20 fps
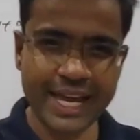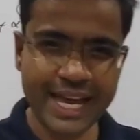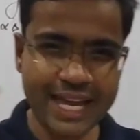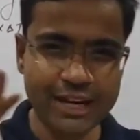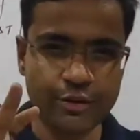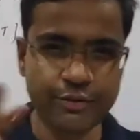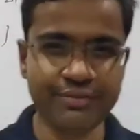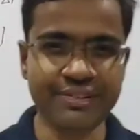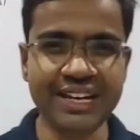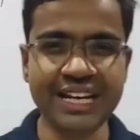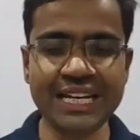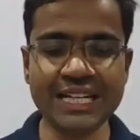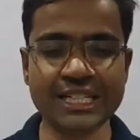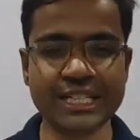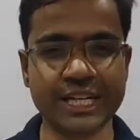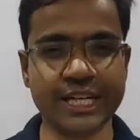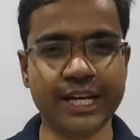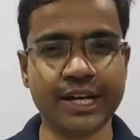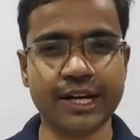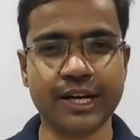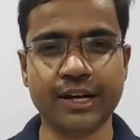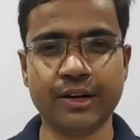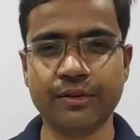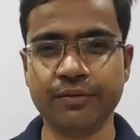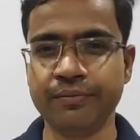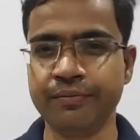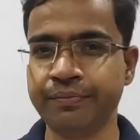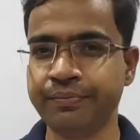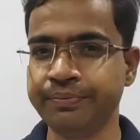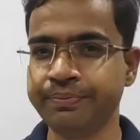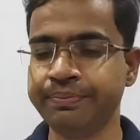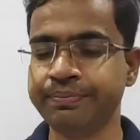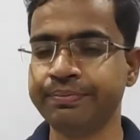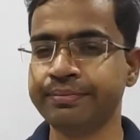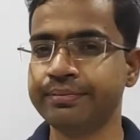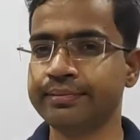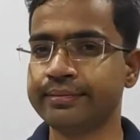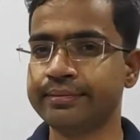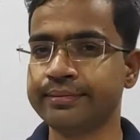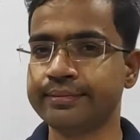Can you feel it here now?
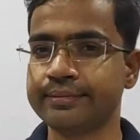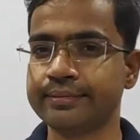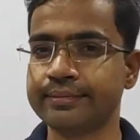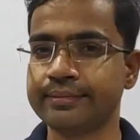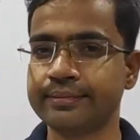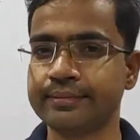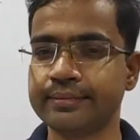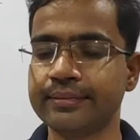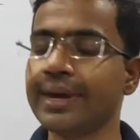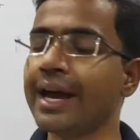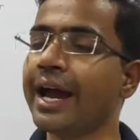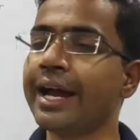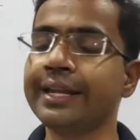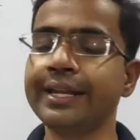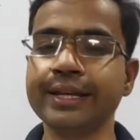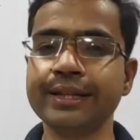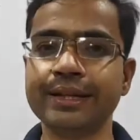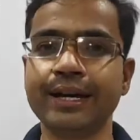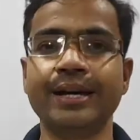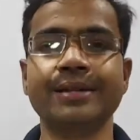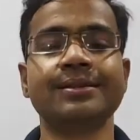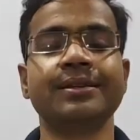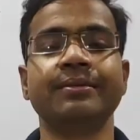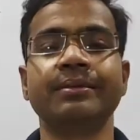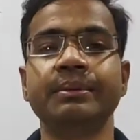I think the answer